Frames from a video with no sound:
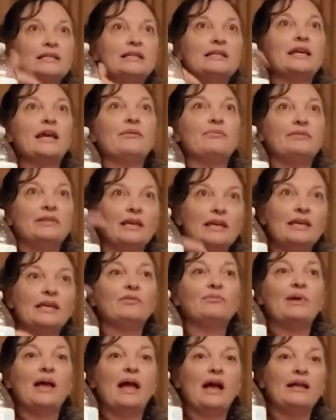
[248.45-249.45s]
he kept thinking
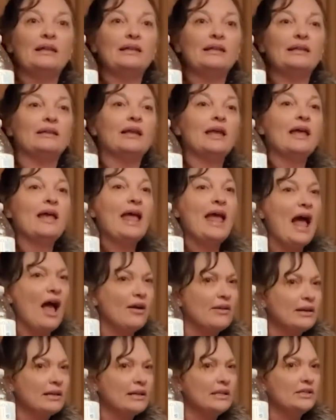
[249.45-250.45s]
about it, and
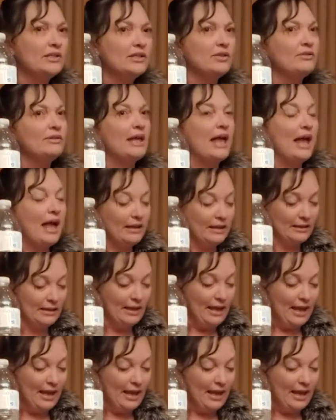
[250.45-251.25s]
how could he do that?